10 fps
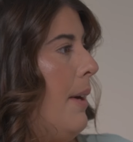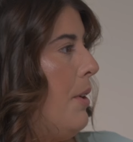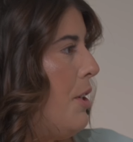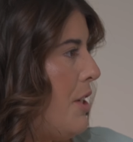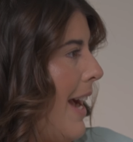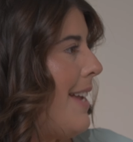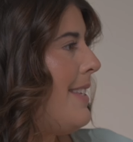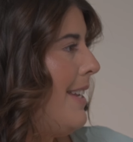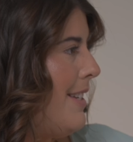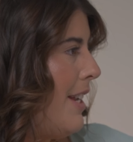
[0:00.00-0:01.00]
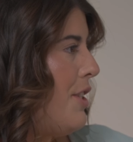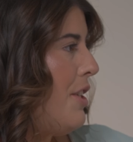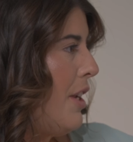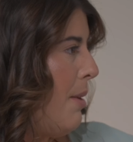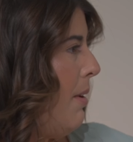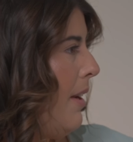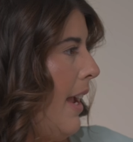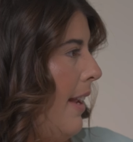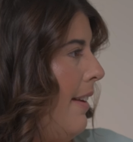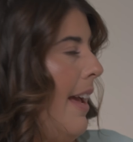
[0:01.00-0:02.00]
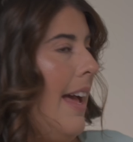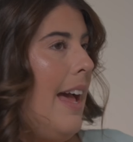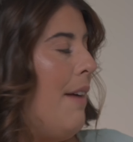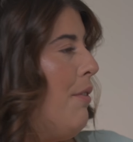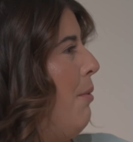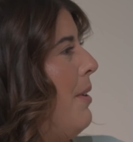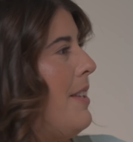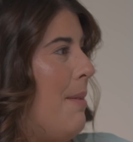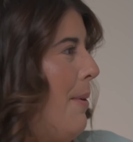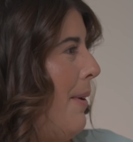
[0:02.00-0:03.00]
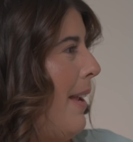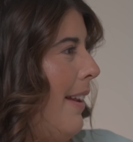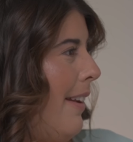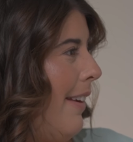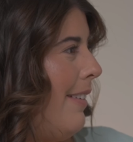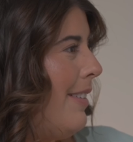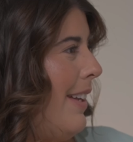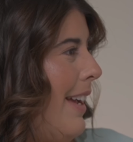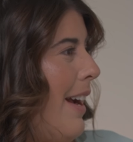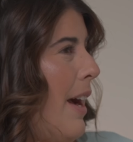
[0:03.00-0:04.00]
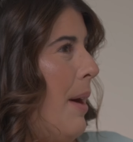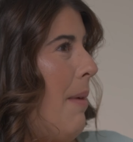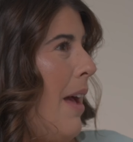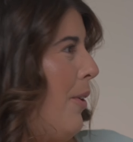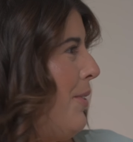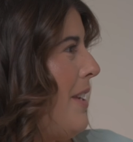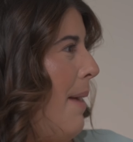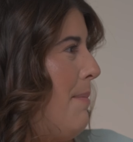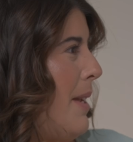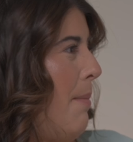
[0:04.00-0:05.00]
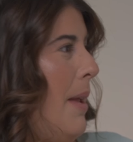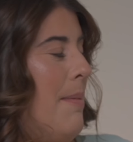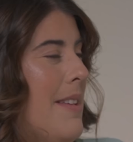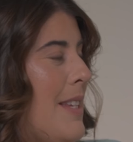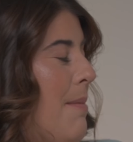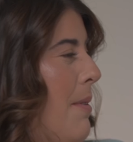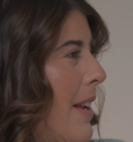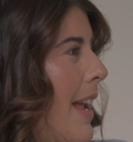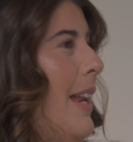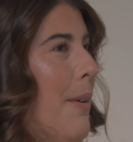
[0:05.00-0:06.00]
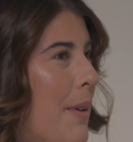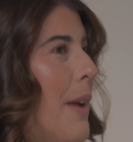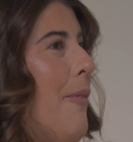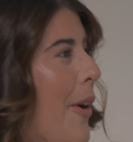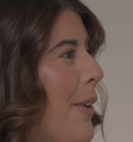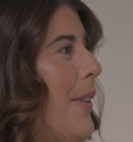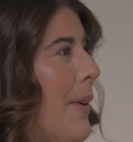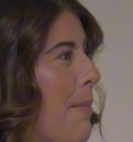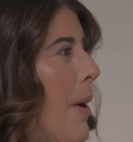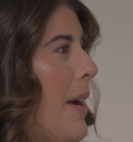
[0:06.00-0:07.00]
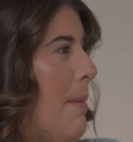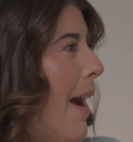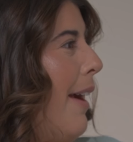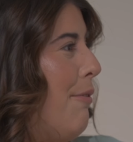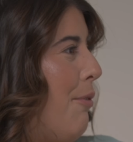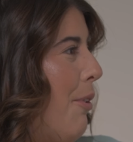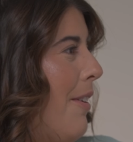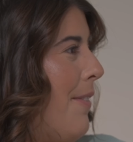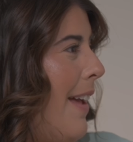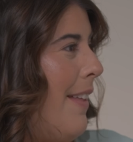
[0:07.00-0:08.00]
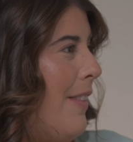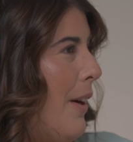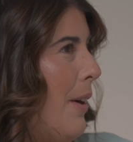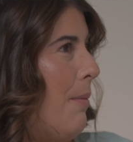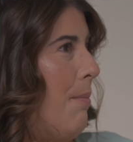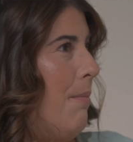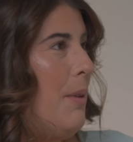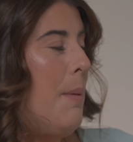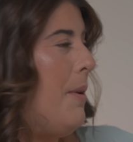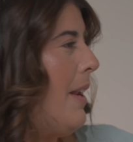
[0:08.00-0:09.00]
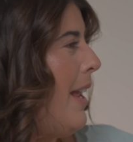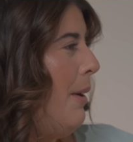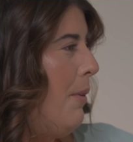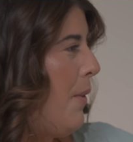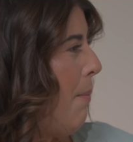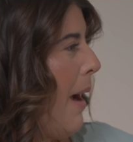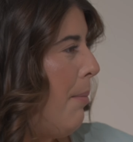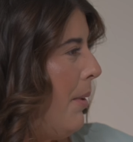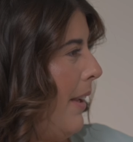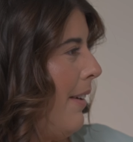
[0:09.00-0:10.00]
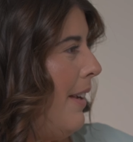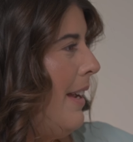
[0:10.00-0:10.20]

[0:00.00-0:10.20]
language as the intention to communicate. Everyone is communicating at all times. A baby is communicating when they rock their body back and forth, and they're communicating when they're babbling.